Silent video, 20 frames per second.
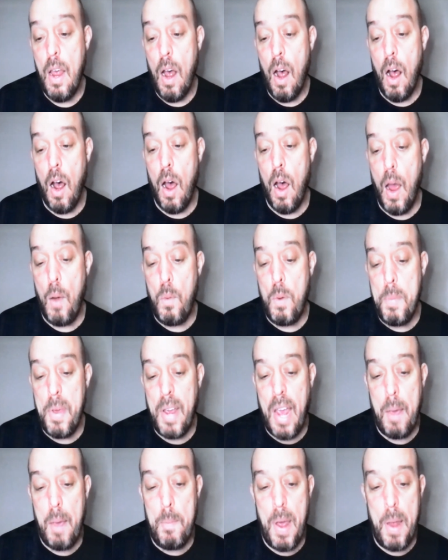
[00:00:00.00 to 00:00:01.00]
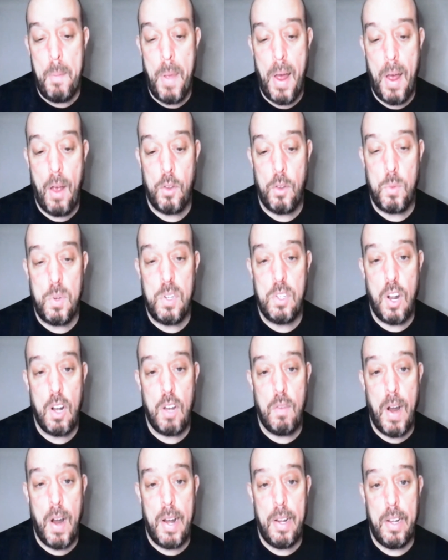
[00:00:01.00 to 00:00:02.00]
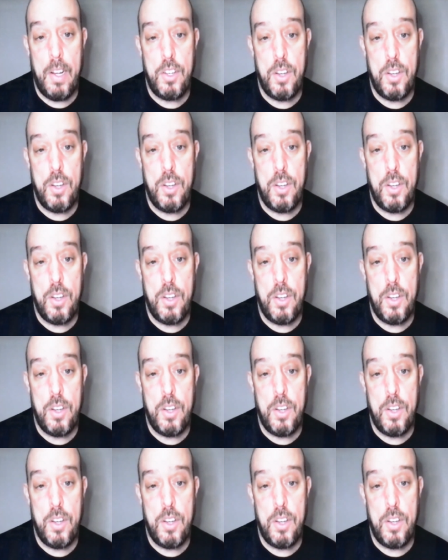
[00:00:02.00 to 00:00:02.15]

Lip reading: and we became pen pals. We started writing each